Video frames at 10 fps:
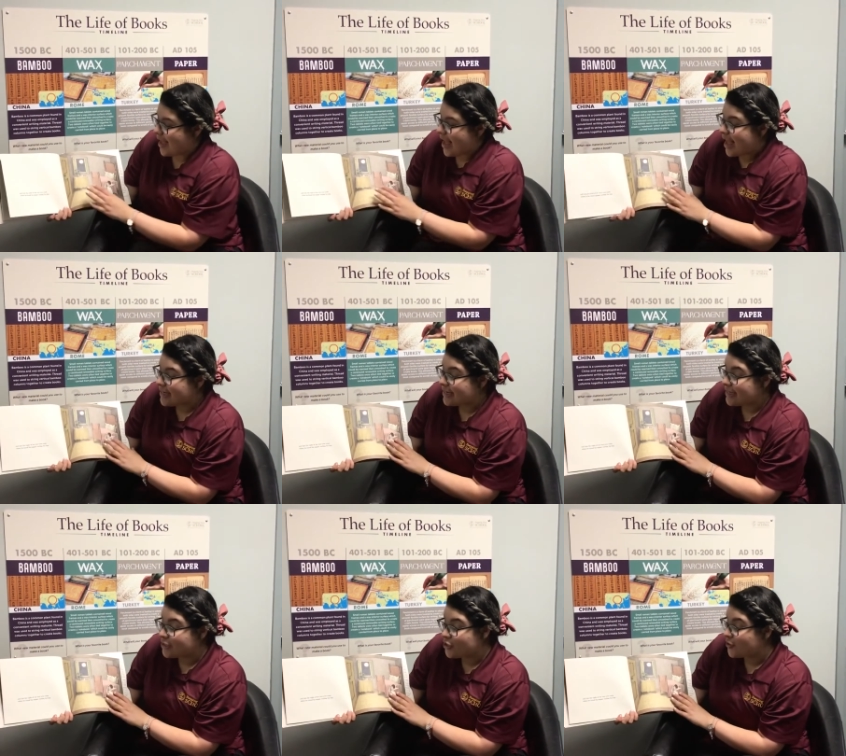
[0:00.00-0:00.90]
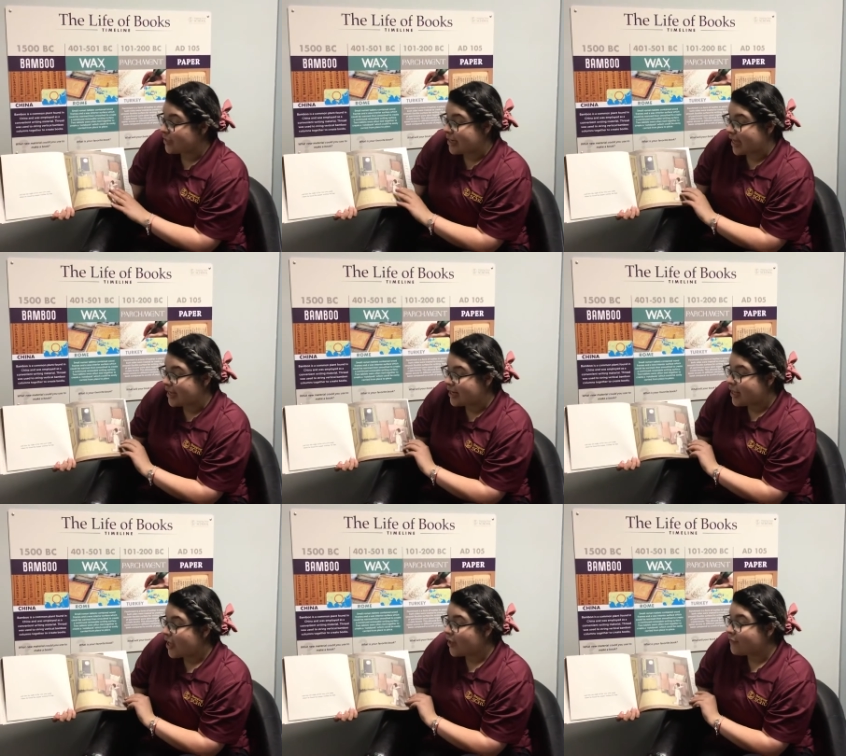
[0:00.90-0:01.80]
and into the night
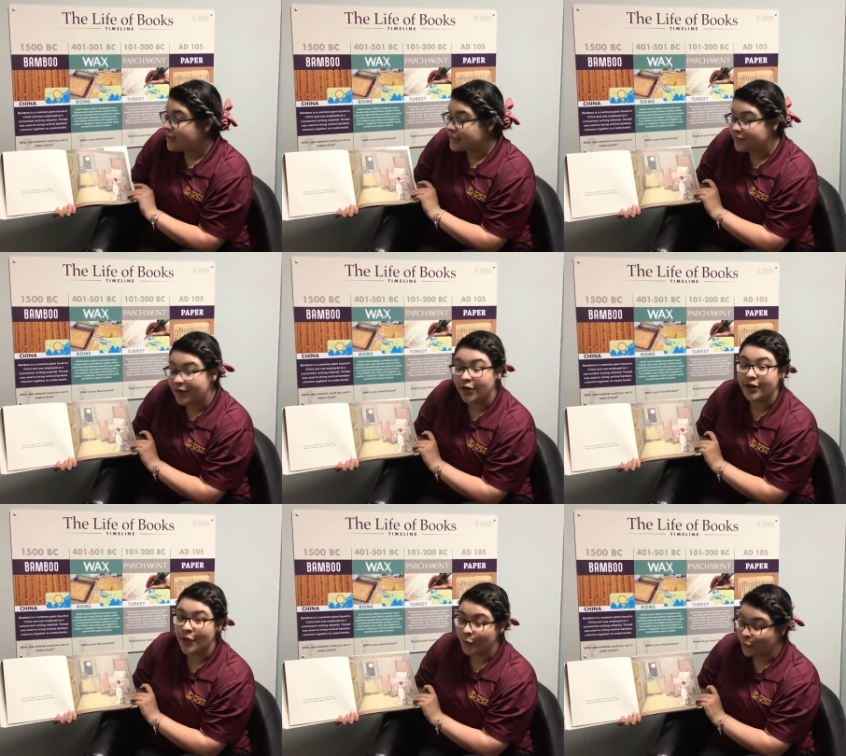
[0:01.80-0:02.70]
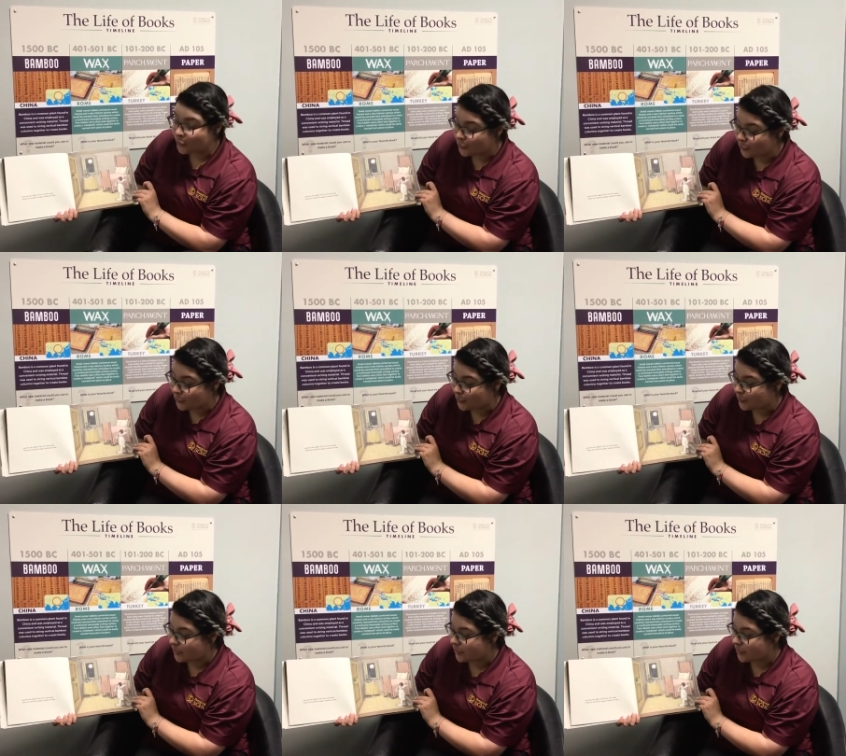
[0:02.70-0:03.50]
of his very own room